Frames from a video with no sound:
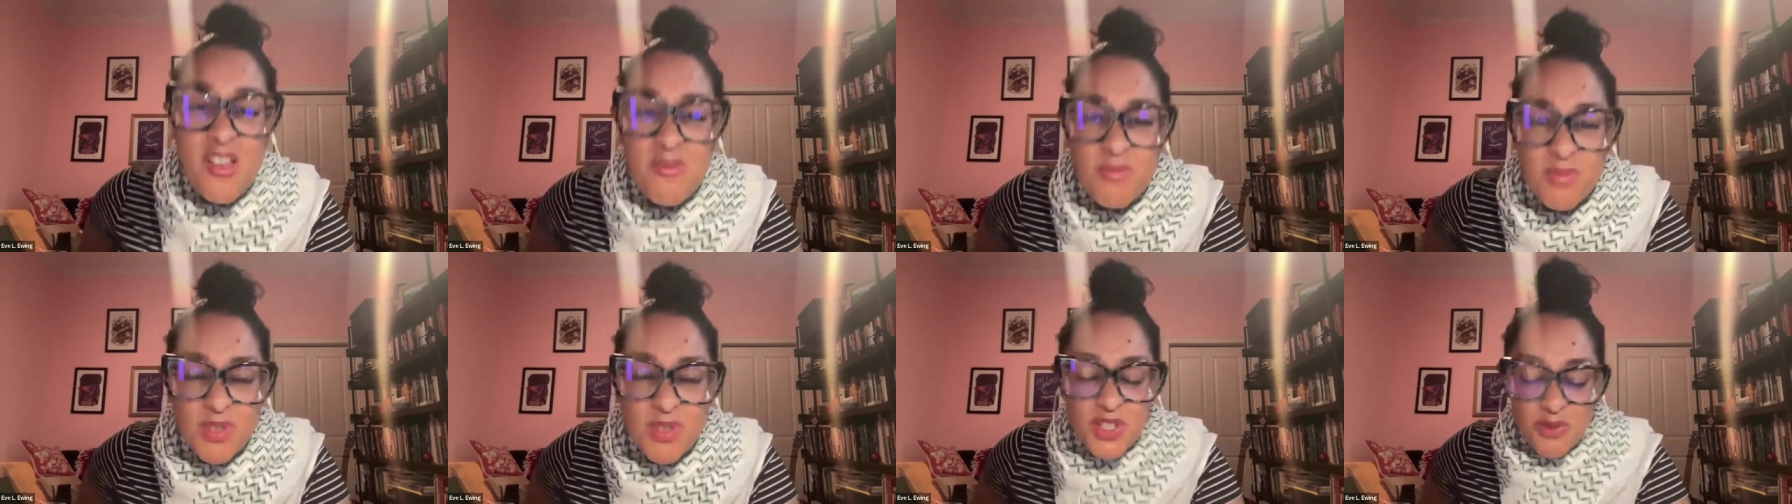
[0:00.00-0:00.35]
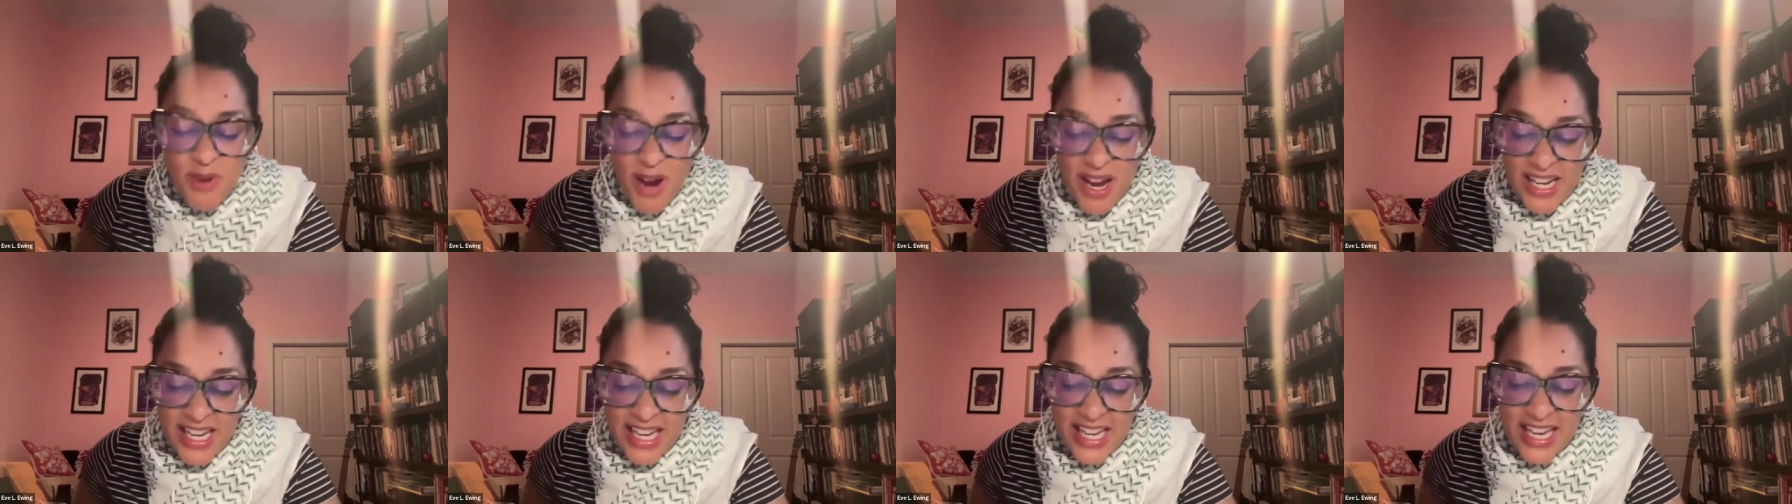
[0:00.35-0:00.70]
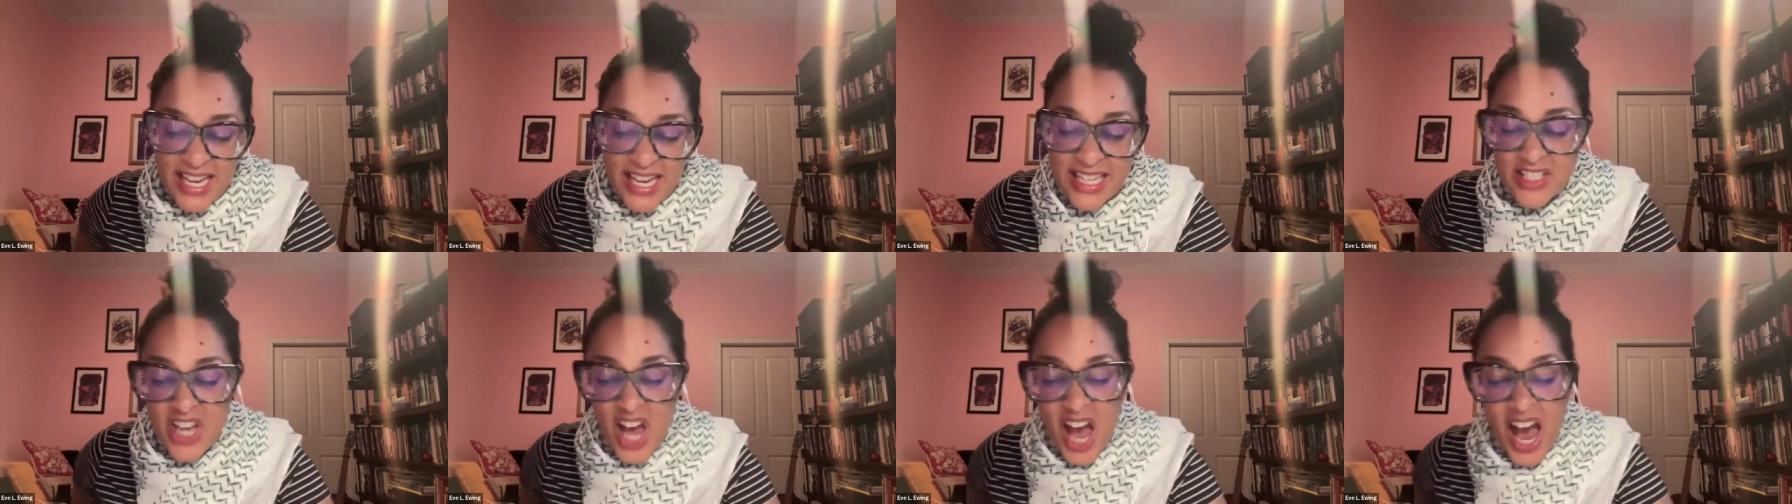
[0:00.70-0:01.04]
I'm
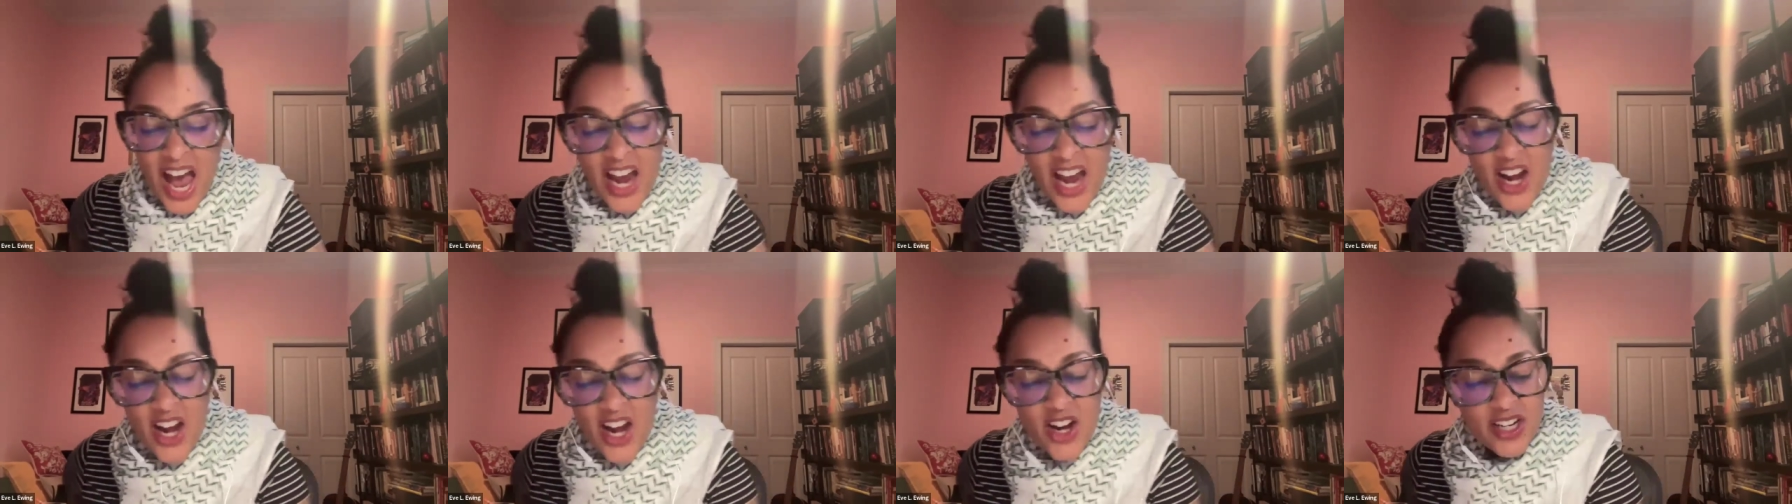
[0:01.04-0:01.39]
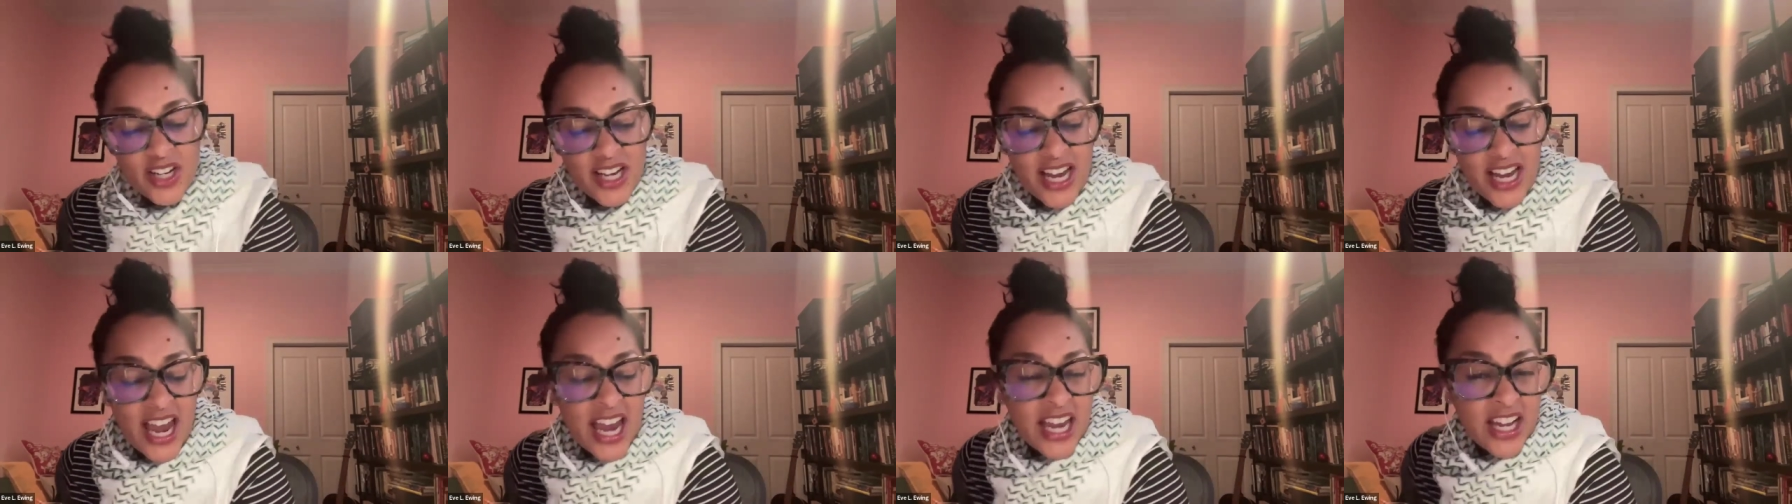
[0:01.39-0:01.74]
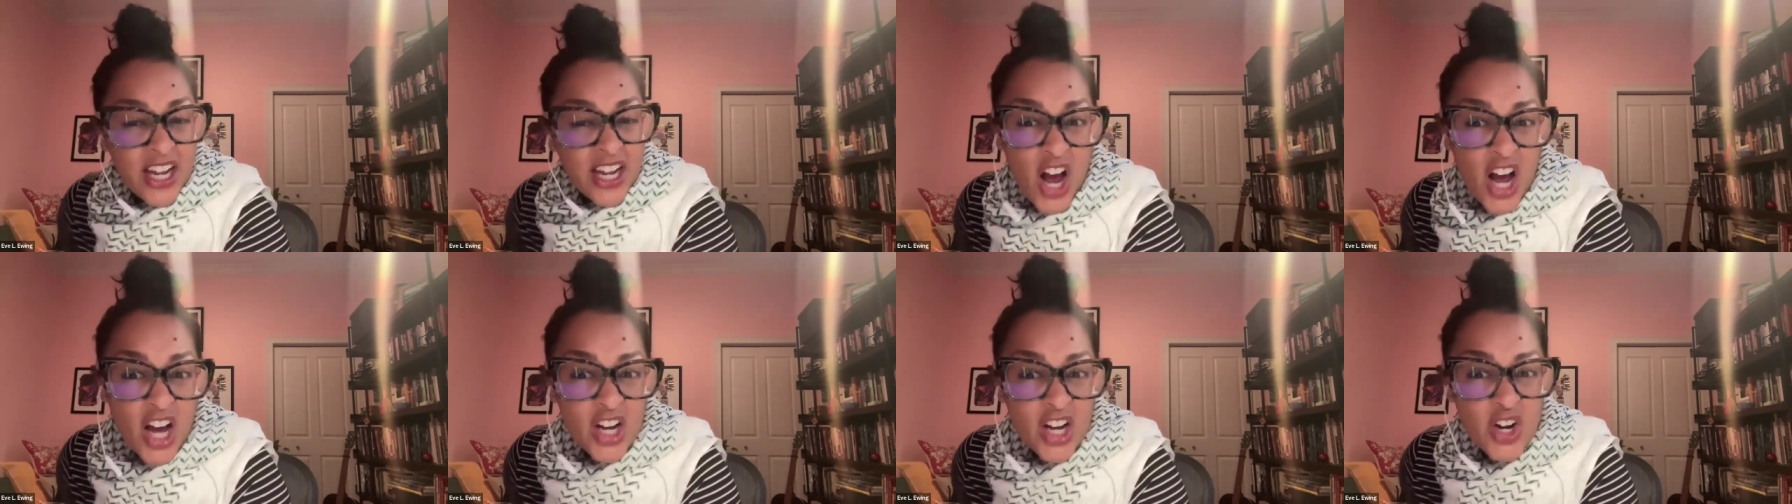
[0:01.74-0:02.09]
sweaty and tired
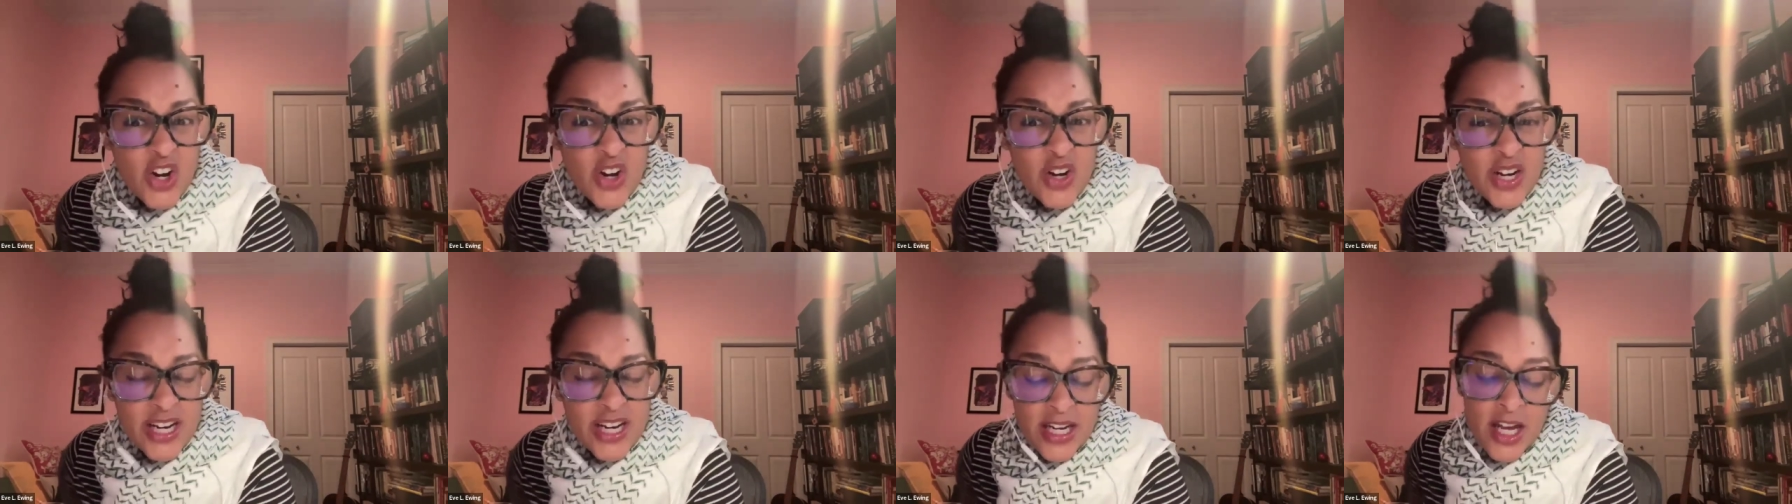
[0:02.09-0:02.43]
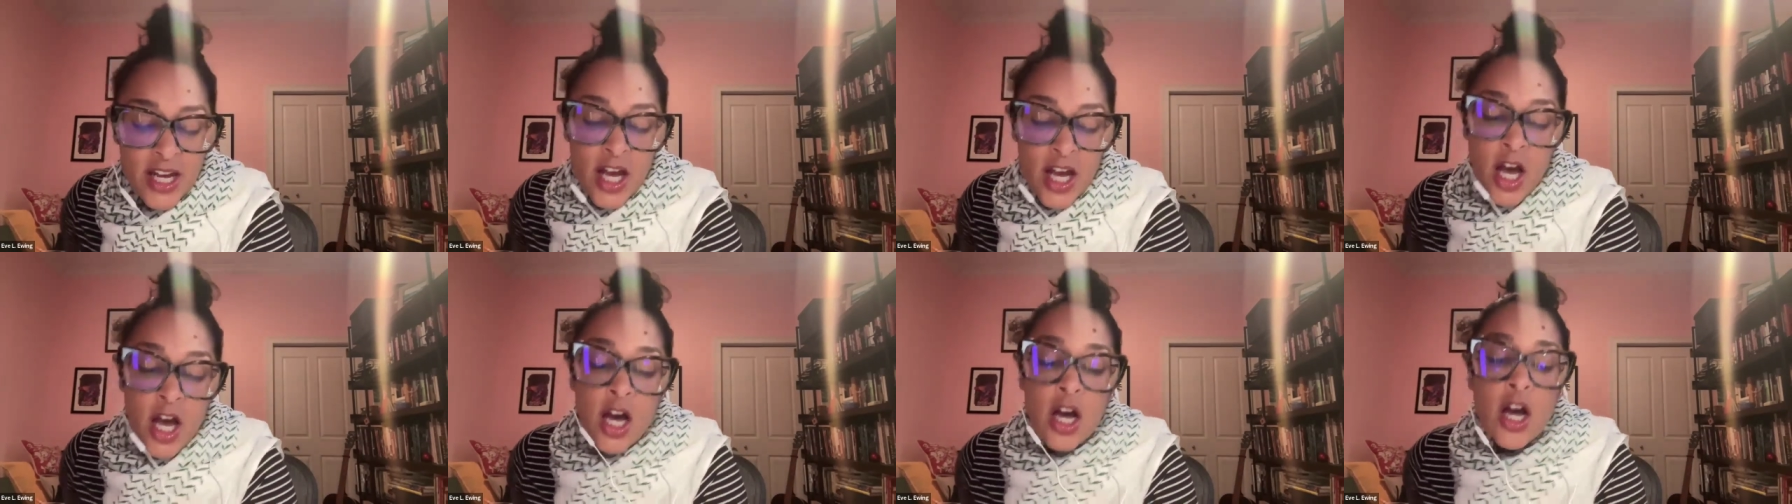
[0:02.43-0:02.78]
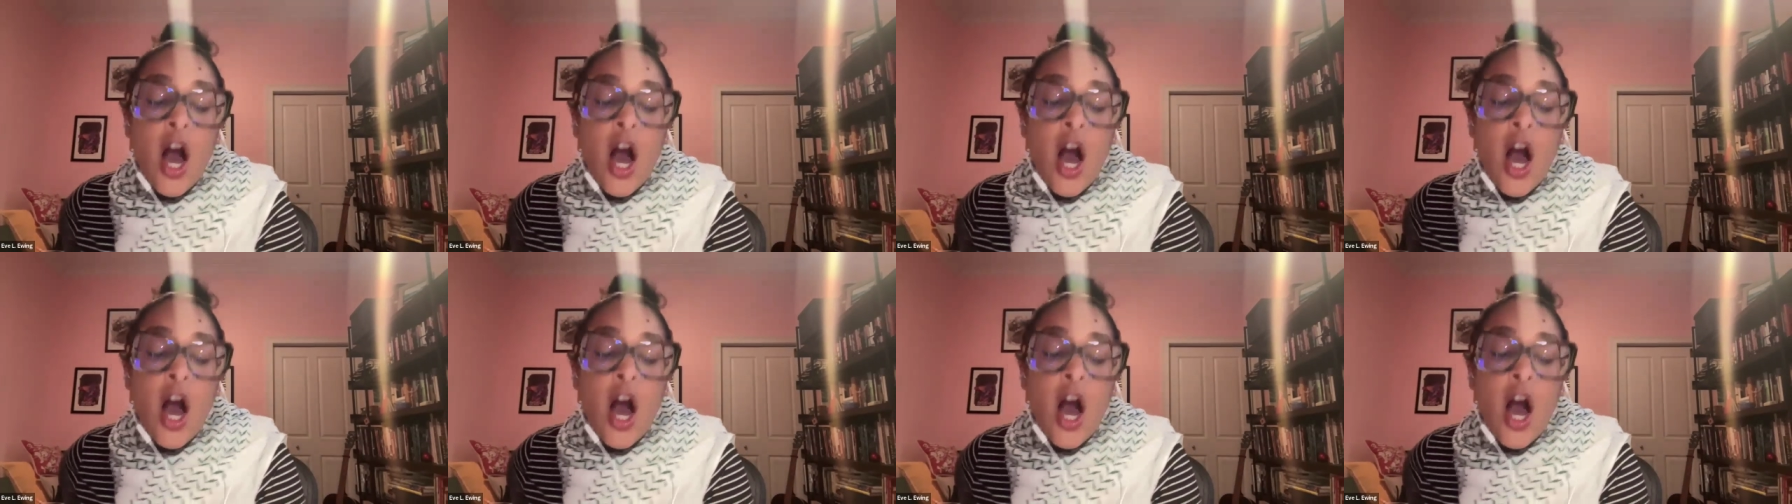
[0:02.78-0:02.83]
and hungry.